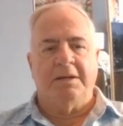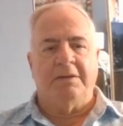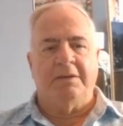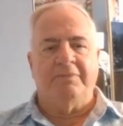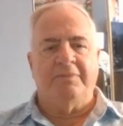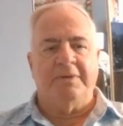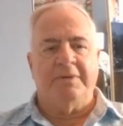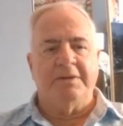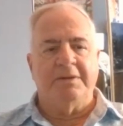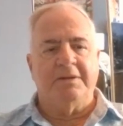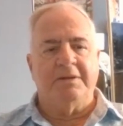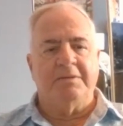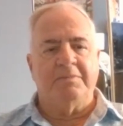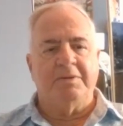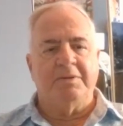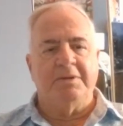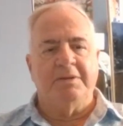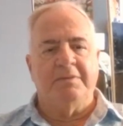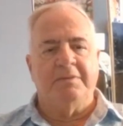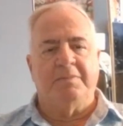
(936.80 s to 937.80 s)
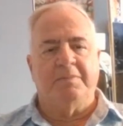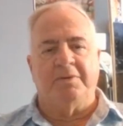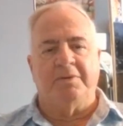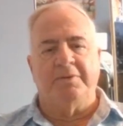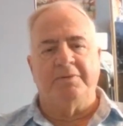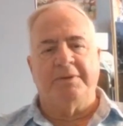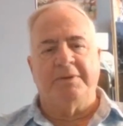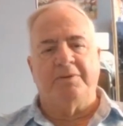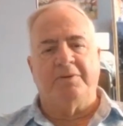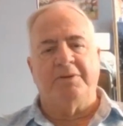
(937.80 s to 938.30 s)
I find it
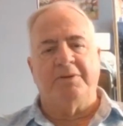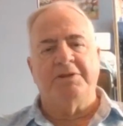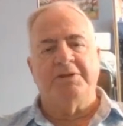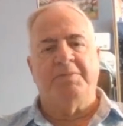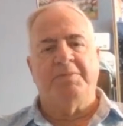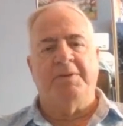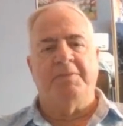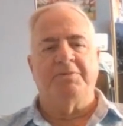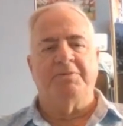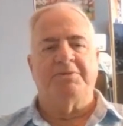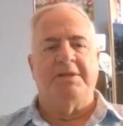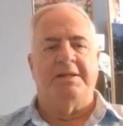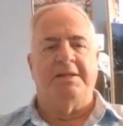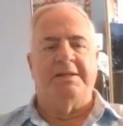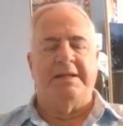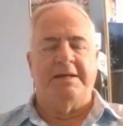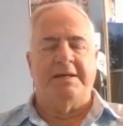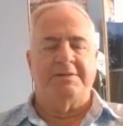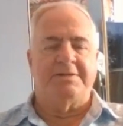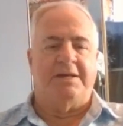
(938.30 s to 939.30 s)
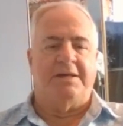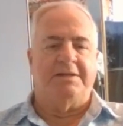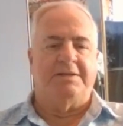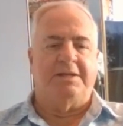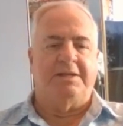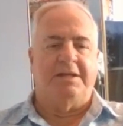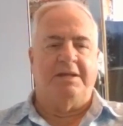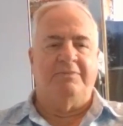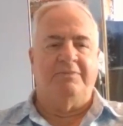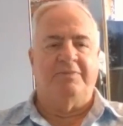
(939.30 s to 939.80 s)
unbelievable. Now, all these people standing outside
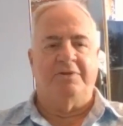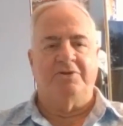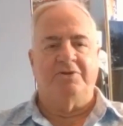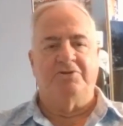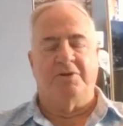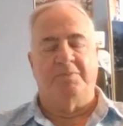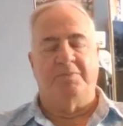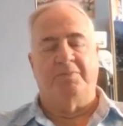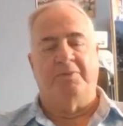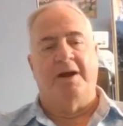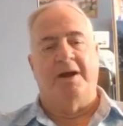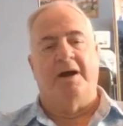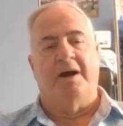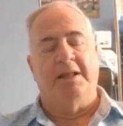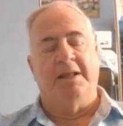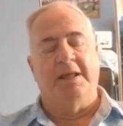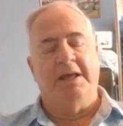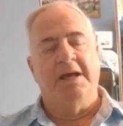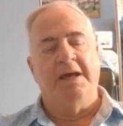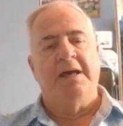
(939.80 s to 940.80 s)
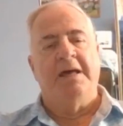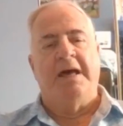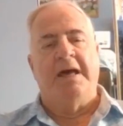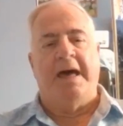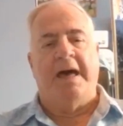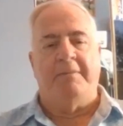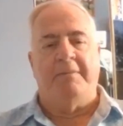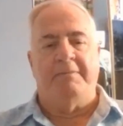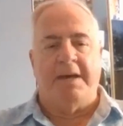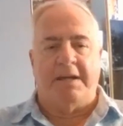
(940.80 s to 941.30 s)
today for the Trump rally
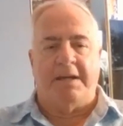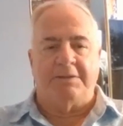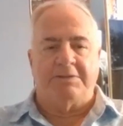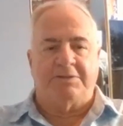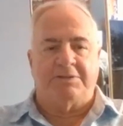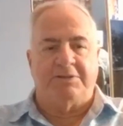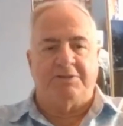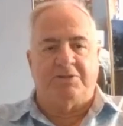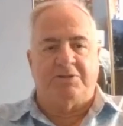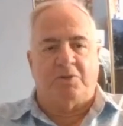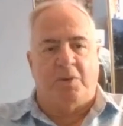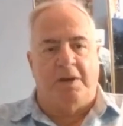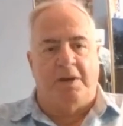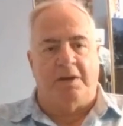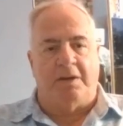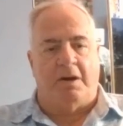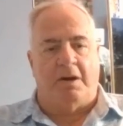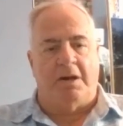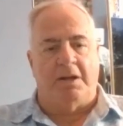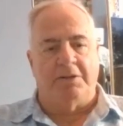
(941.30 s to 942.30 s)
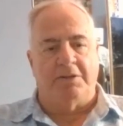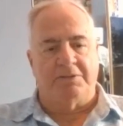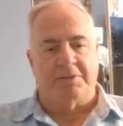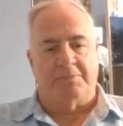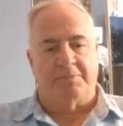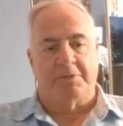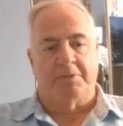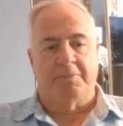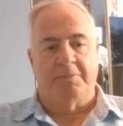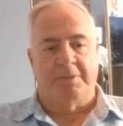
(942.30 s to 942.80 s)
at Madison Square Garden,
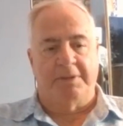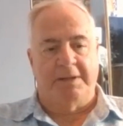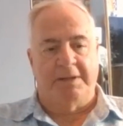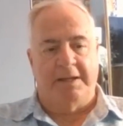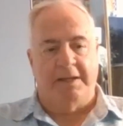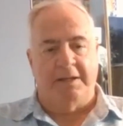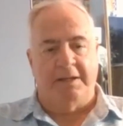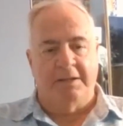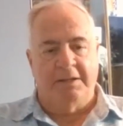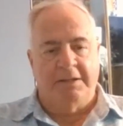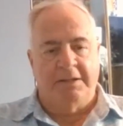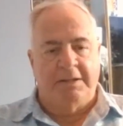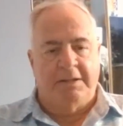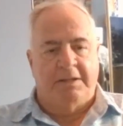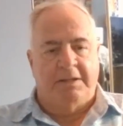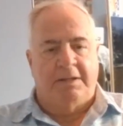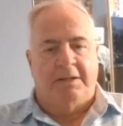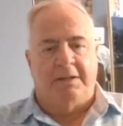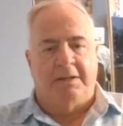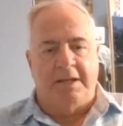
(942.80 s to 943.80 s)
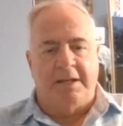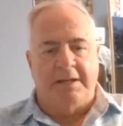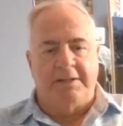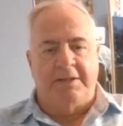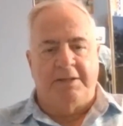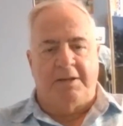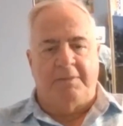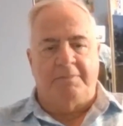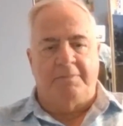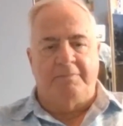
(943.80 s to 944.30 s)
some of them have been there,
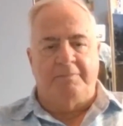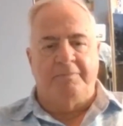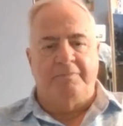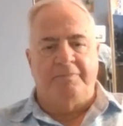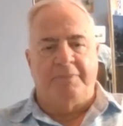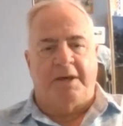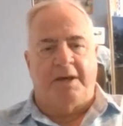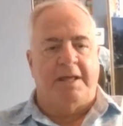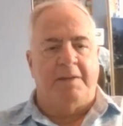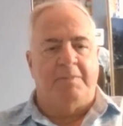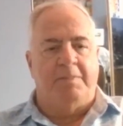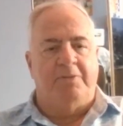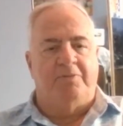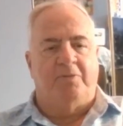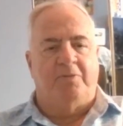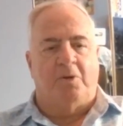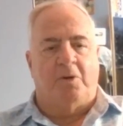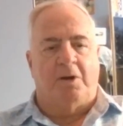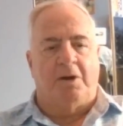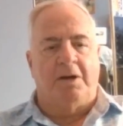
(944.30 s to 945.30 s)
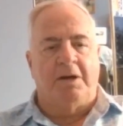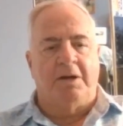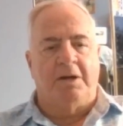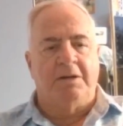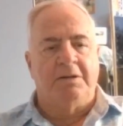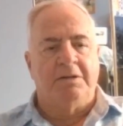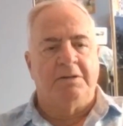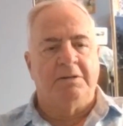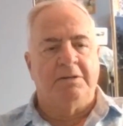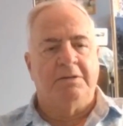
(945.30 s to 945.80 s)
lined up the day before,
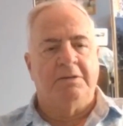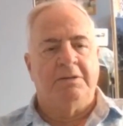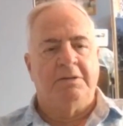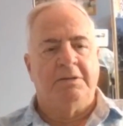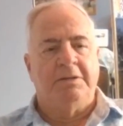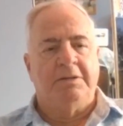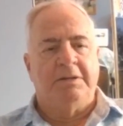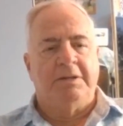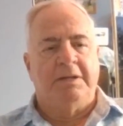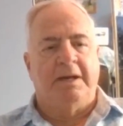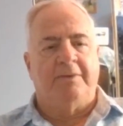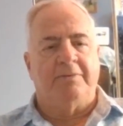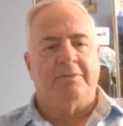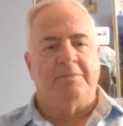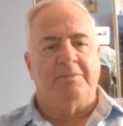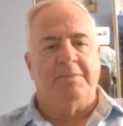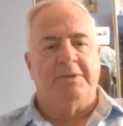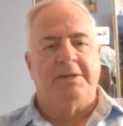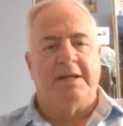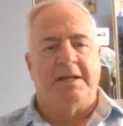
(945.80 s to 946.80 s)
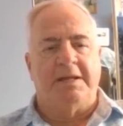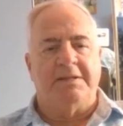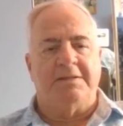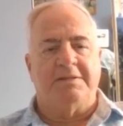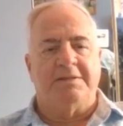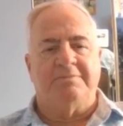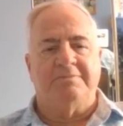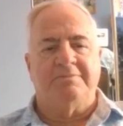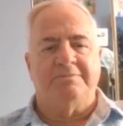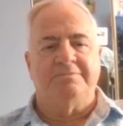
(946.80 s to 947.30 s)
after
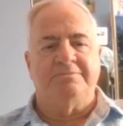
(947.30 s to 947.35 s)
midnight,